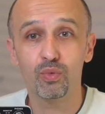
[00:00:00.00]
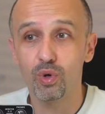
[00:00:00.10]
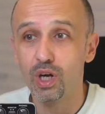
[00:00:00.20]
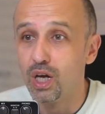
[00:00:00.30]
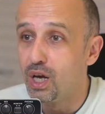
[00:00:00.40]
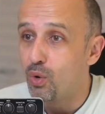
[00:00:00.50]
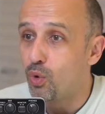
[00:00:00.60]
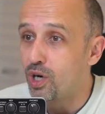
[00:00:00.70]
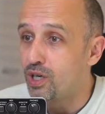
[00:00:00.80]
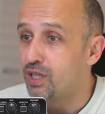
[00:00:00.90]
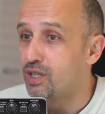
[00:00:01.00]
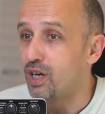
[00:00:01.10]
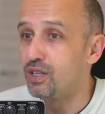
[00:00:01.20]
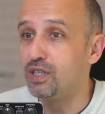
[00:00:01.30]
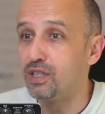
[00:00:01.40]
wor worked
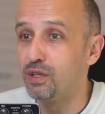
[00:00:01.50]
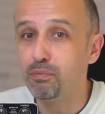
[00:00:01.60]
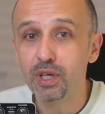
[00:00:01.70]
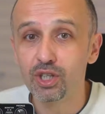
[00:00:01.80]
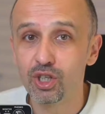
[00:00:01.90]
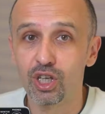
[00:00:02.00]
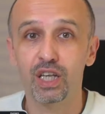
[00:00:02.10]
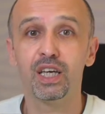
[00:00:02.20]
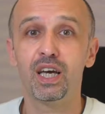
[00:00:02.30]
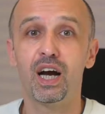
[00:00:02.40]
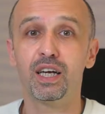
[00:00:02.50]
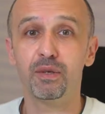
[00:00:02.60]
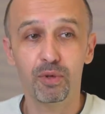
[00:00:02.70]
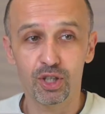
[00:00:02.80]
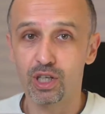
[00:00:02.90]
immediately i
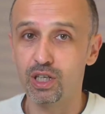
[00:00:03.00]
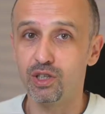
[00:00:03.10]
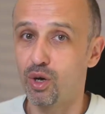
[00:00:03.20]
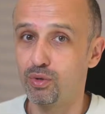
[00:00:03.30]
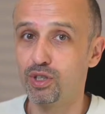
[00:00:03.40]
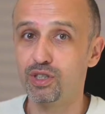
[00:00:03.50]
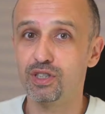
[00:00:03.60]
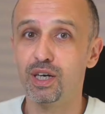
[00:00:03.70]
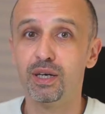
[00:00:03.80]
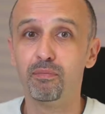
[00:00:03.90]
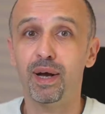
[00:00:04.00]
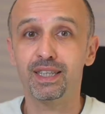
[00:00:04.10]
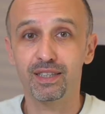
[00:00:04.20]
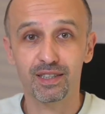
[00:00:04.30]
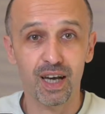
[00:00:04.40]
immediately noticed uh,
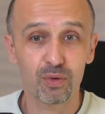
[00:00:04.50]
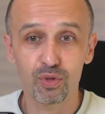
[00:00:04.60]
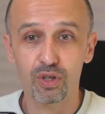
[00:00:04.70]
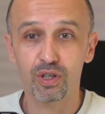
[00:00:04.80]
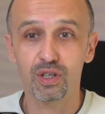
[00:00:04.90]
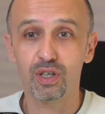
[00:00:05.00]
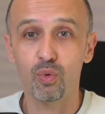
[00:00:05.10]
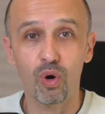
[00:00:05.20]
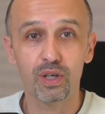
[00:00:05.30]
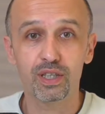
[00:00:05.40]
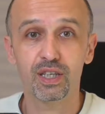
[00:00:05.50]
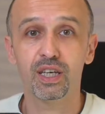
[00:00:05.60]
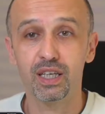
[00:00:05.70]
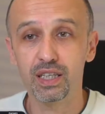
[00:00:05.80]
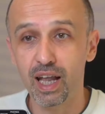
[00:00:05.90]
better sound uh, quality
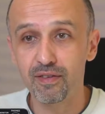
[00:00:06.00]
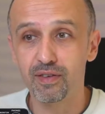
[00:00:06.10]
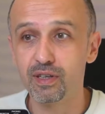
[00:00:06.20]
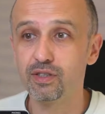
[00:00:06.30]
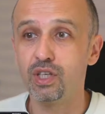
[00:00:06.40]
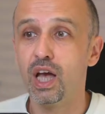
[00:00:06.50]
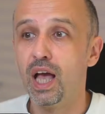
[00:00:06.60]
and levels